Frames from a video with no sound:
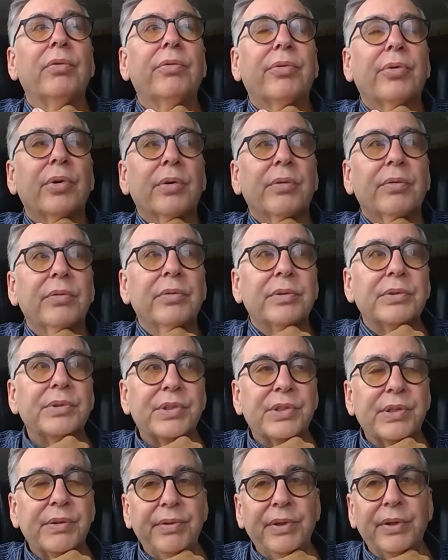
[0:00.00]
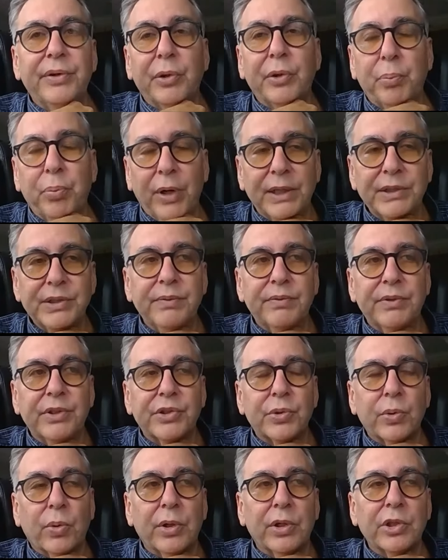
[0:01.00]
for severe depressive
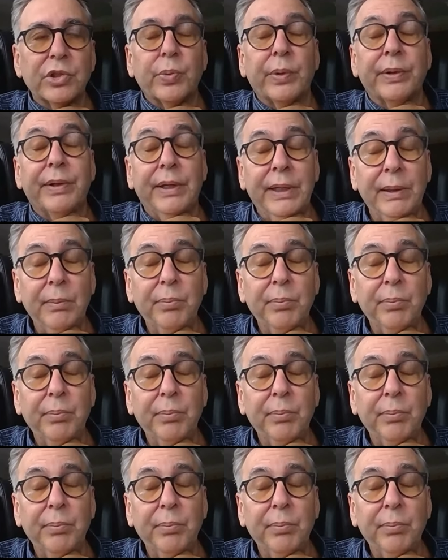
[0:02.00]
disorders with an